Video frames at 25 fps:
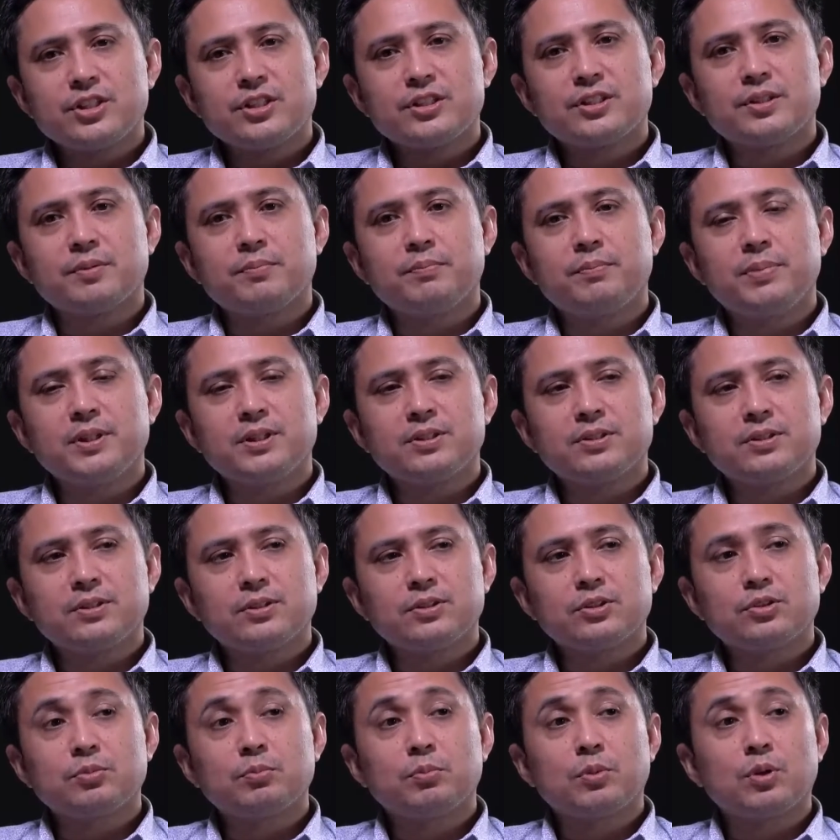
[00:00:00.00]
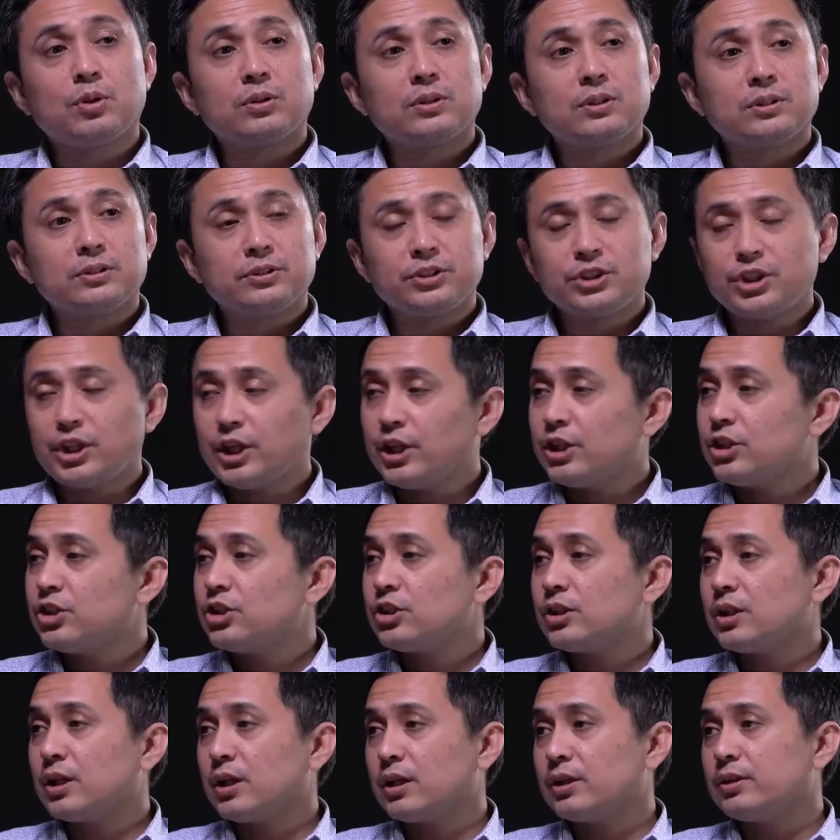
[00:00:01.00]
It's a business model
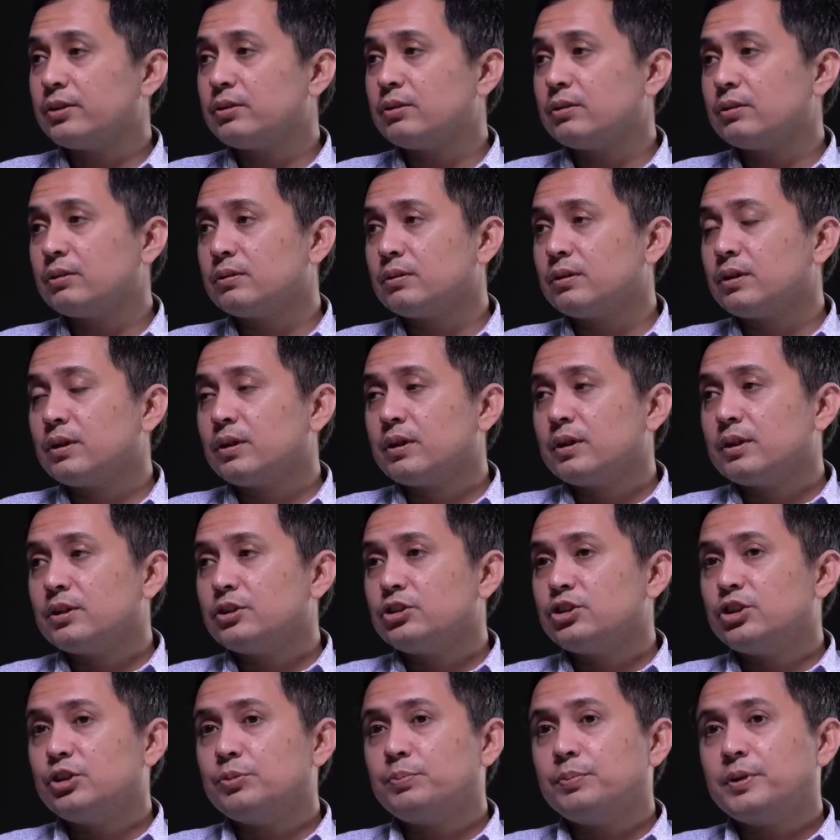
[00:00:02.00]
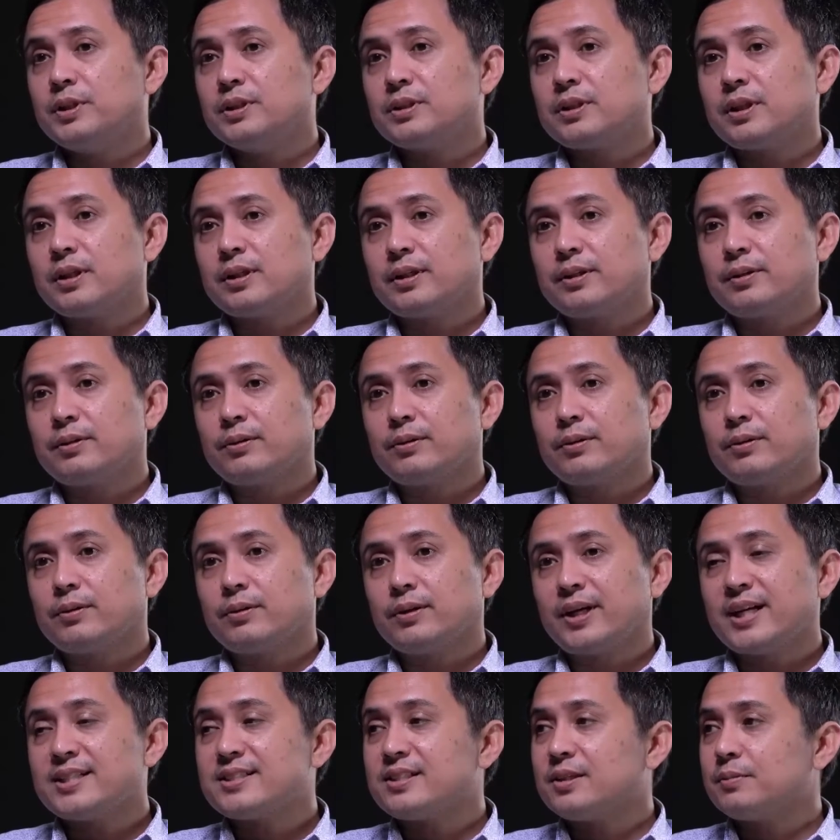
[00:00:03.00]
change. GPs are
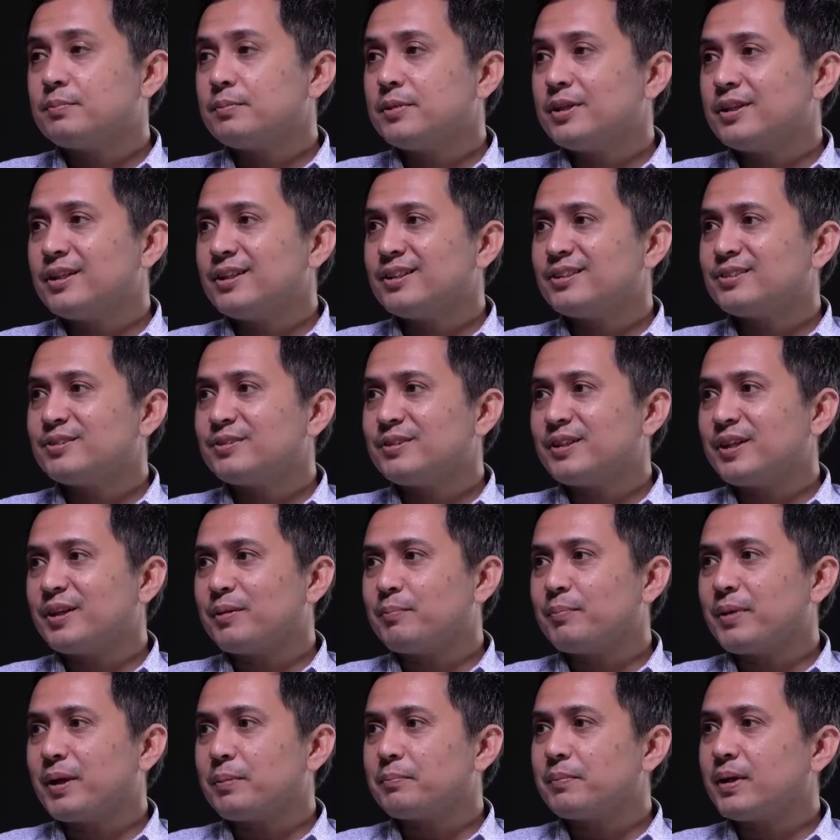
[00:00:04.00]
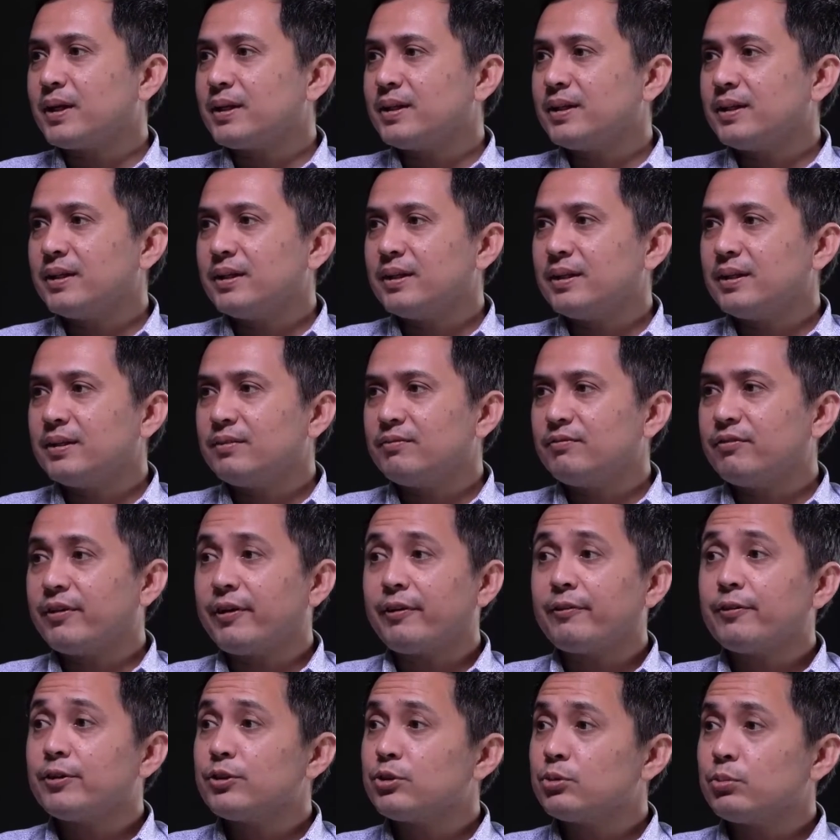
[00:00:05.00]
your SMEs. They make money in
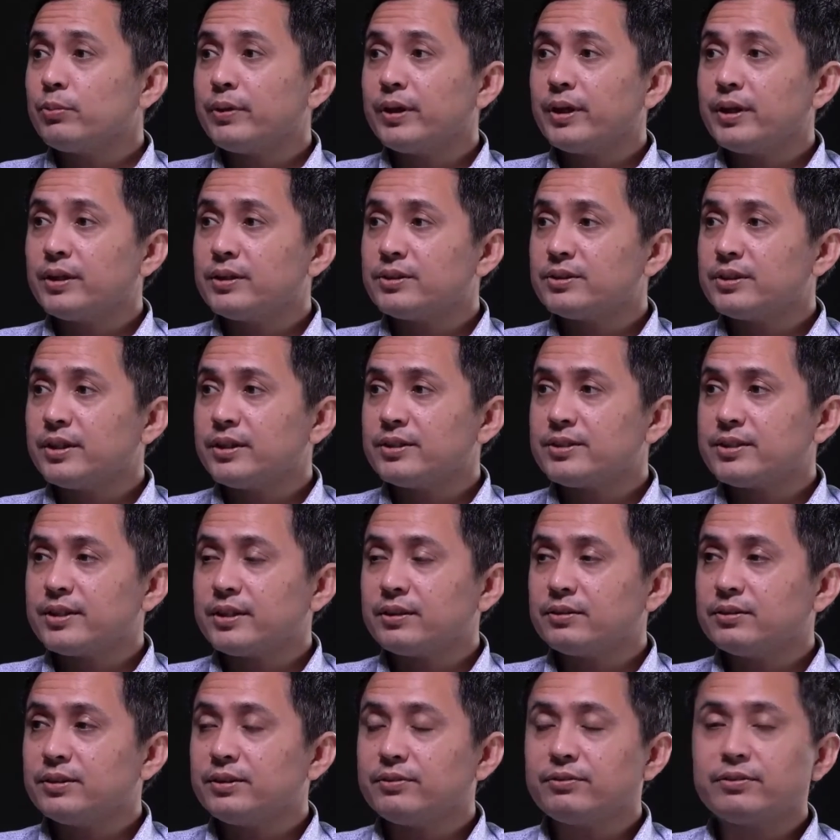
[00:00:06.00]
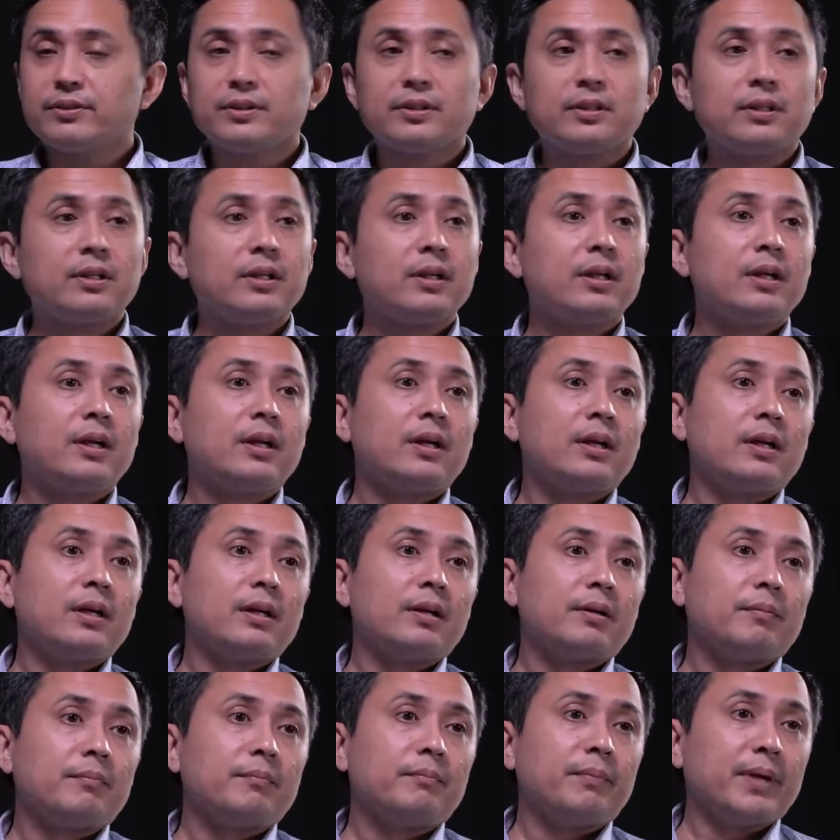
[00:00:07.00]
various ways. They sell different
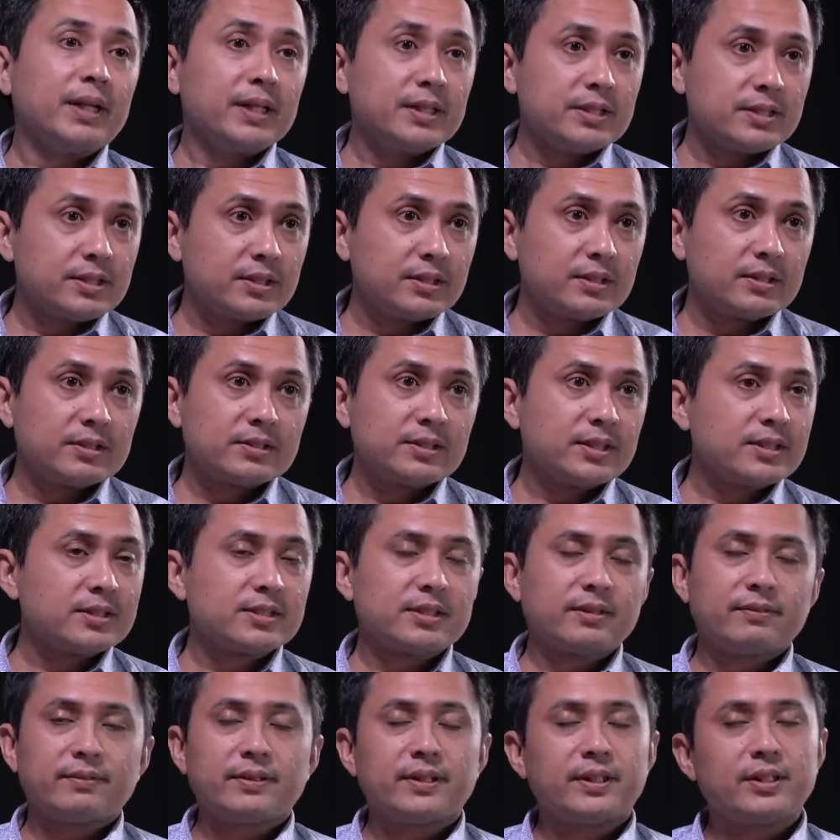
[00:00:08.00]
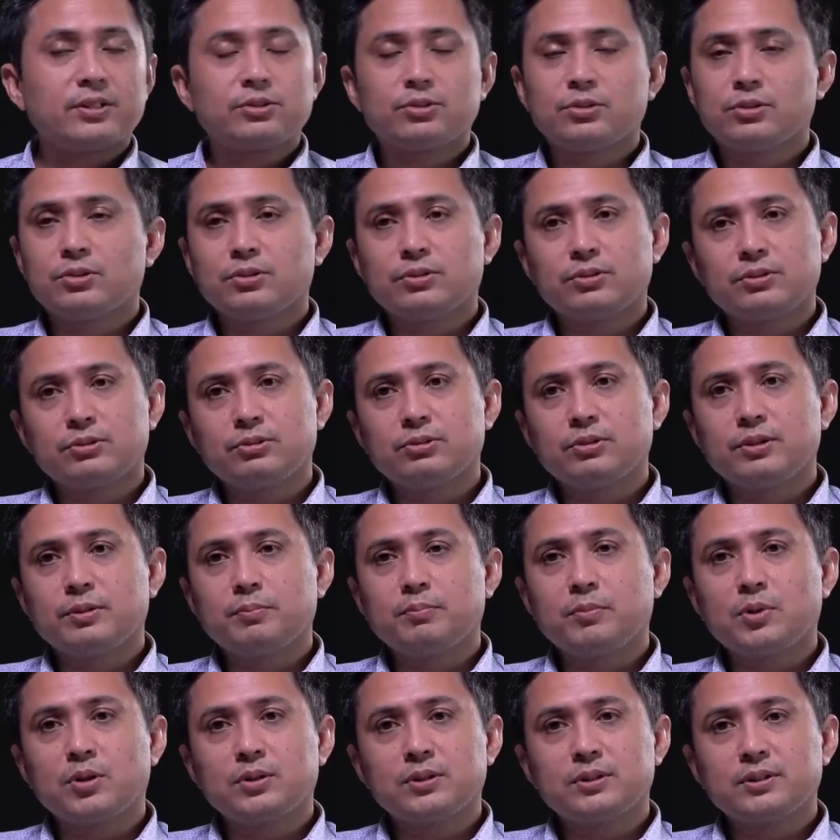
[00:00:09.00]
medicines and stuff like that. So the
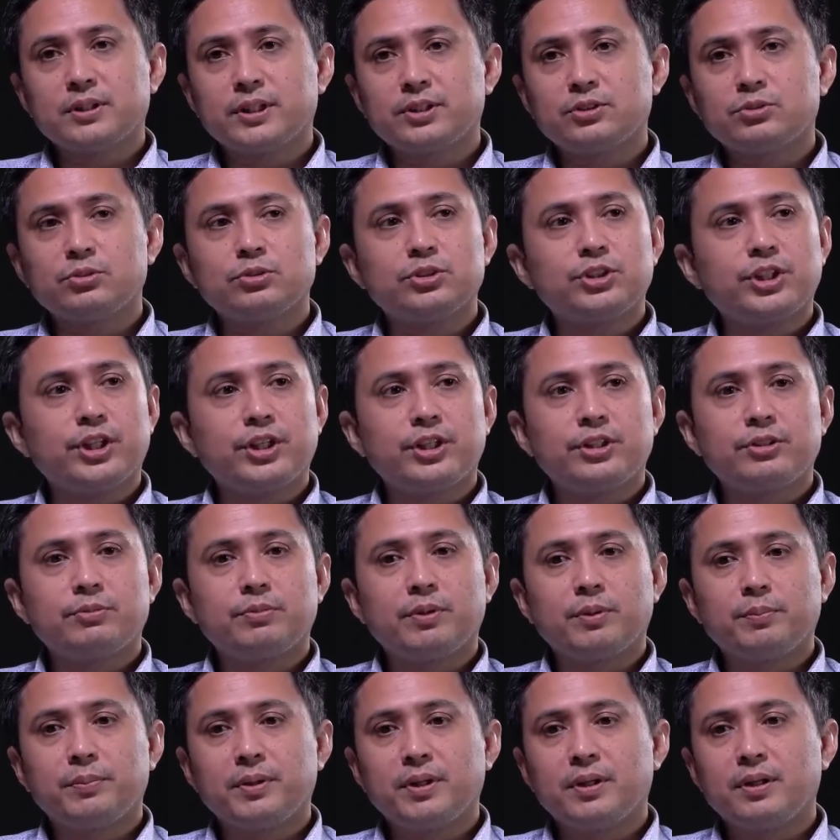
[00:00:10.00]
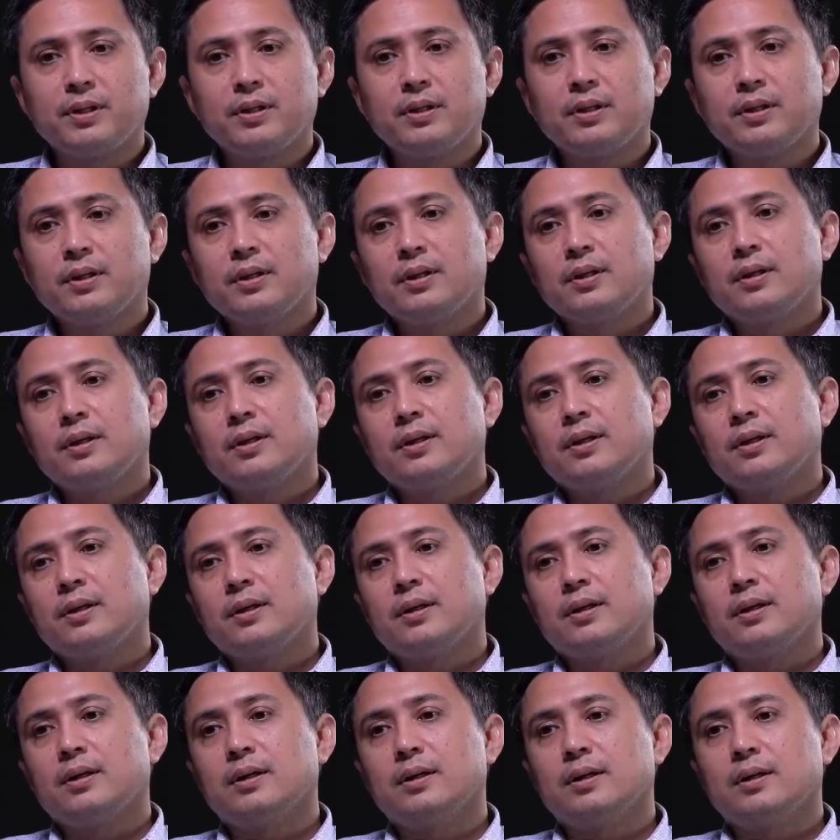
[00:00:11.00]
model has to change. Maybe
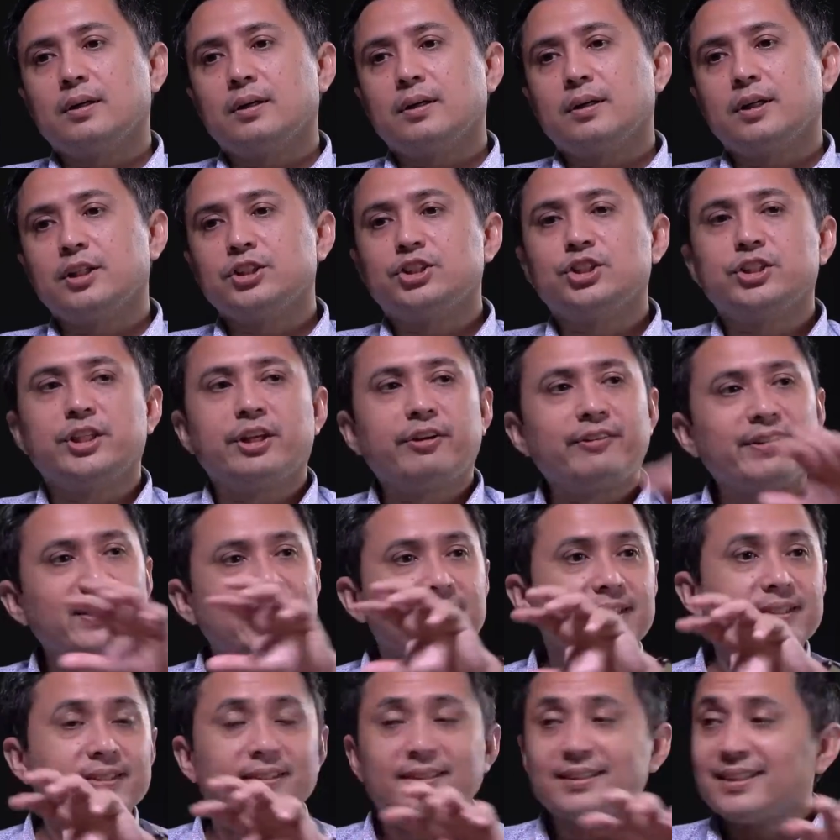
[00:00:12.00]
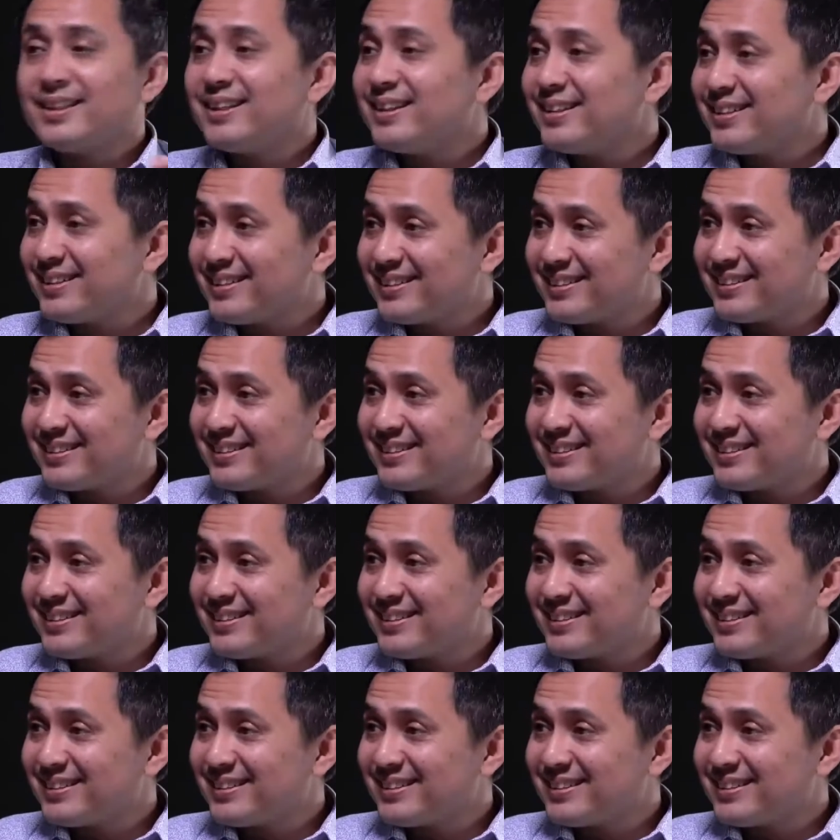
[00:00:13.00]
a generic tier.